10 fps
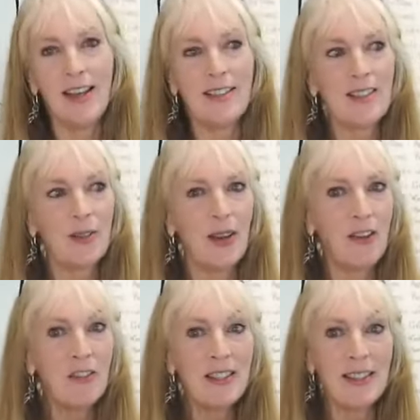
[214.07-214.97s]
And so
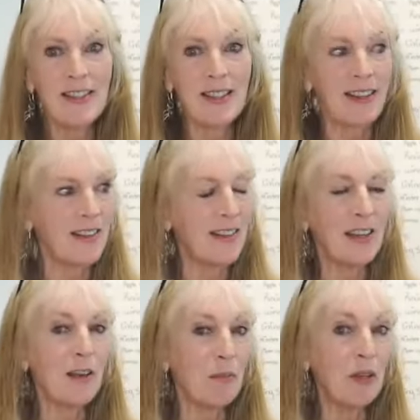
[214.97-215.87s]
ever since then, I
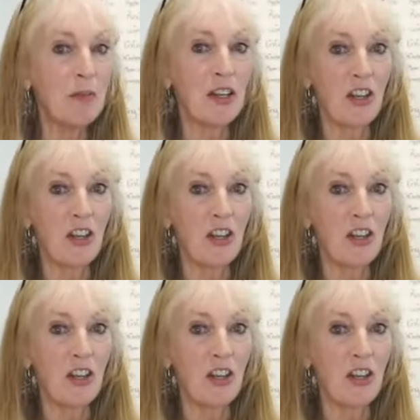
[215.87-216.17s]
think I pretty much